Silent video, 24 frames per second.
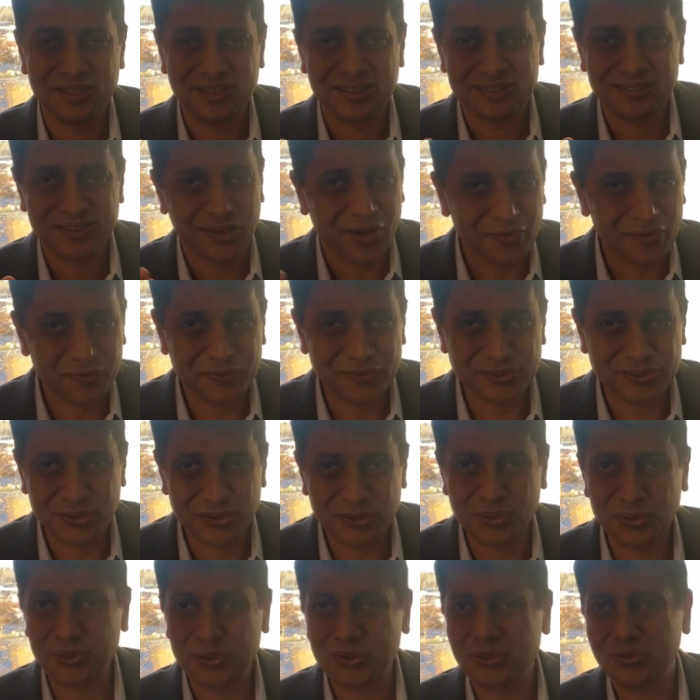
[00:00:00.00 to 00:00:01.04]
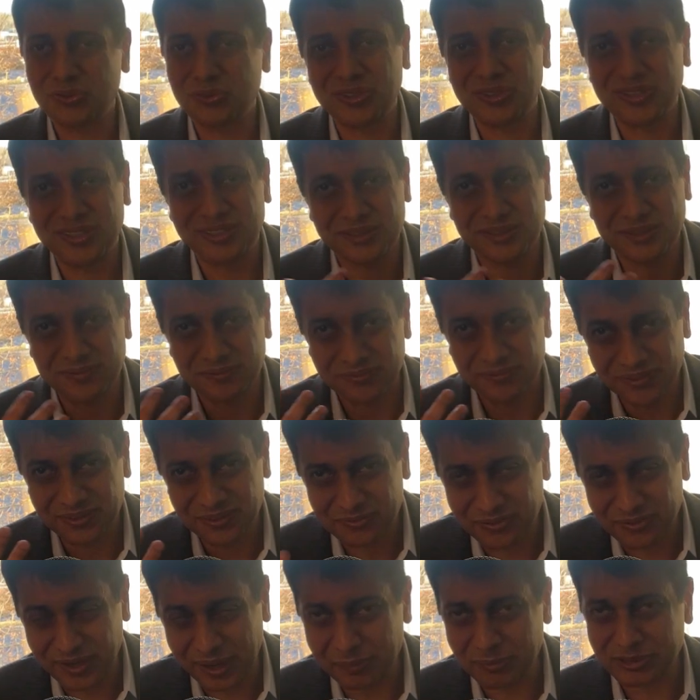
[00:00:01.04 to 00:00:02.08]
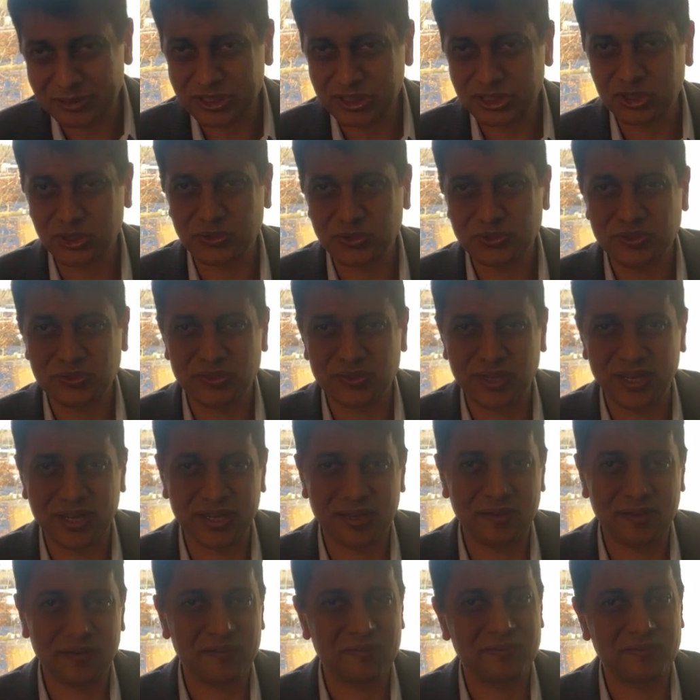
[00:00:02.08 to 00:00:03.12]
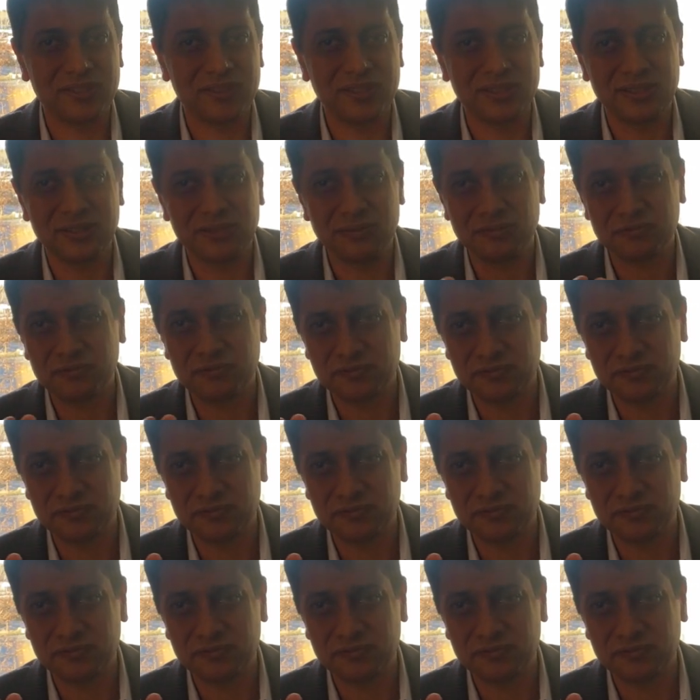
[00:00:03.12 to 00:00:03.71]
the office you go to, the family situation you have, the